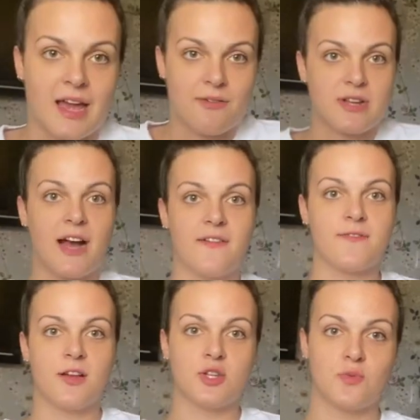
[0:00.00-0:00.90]
I would
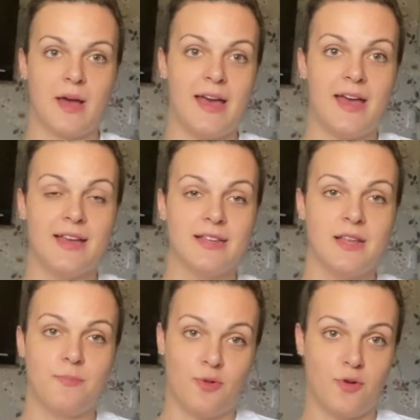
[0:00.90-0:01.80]
have to wear
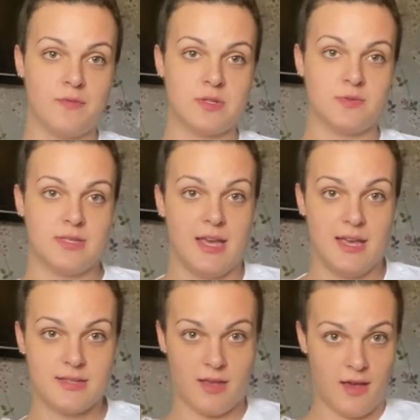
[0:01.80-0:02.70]
nipple covers with
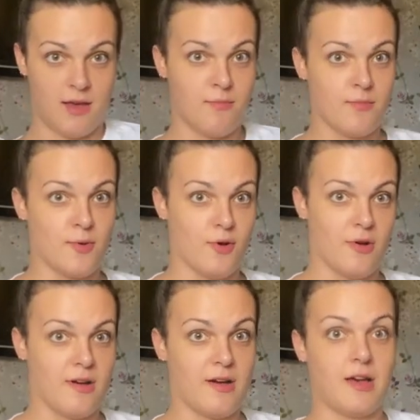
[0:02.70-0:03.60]
this,
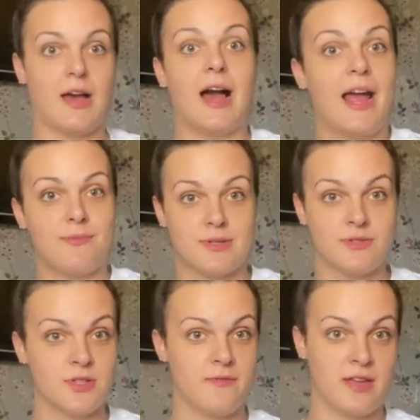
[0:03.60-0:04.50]
but I
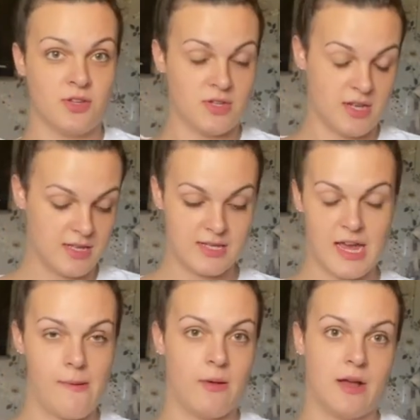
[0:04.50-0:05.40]
absolutely love it. It's just a
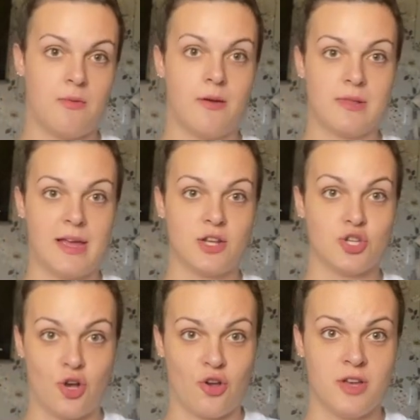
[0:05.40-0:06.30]
staple. I can wear it with like
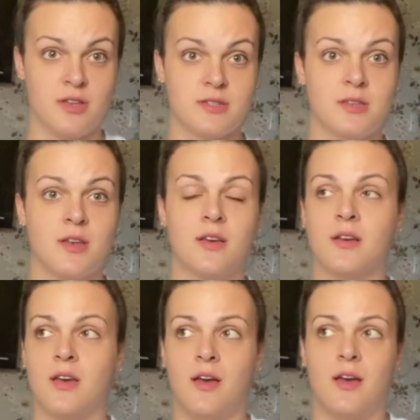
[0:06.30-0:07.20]
joggers,
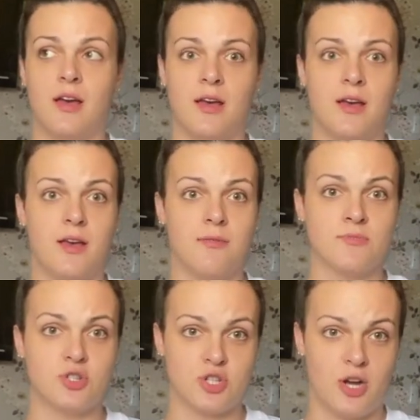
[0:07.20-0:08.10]

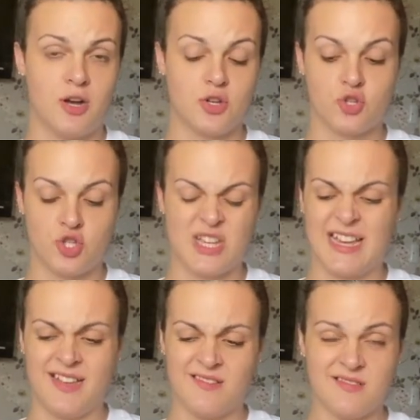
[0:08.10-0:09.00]
shorts,
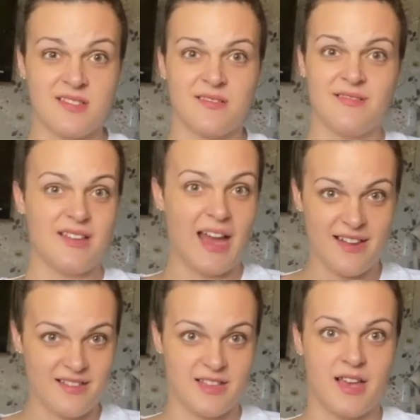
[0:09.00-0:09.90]
jeans,
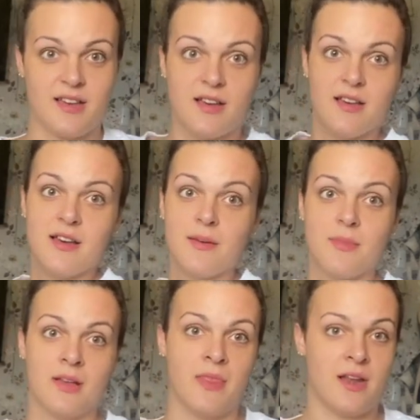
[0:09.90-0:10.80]
anything. And
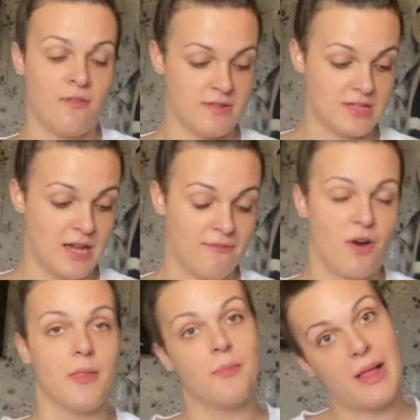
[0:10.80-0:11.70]
then obviously I've
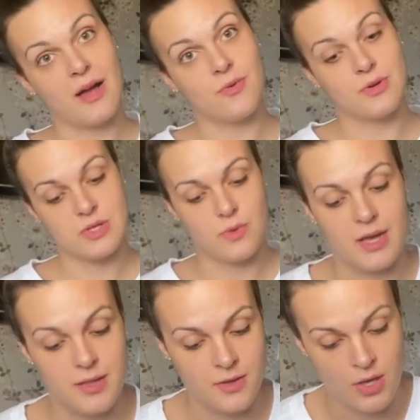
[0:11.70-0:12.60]
got the black one as
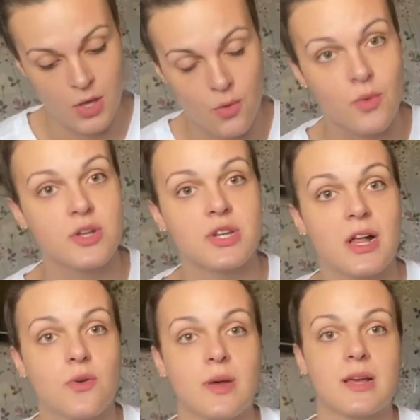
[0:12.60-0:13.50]
well, which
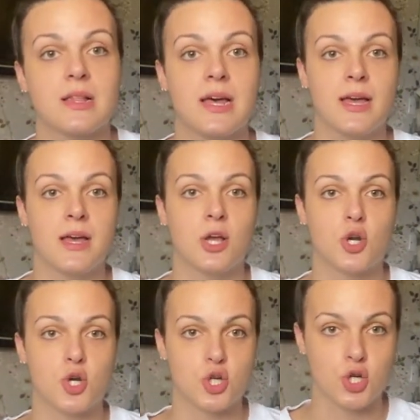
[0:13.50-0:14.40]
I'll quickly
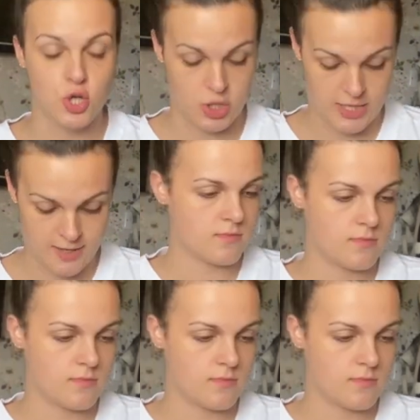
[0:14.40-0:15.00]
show you.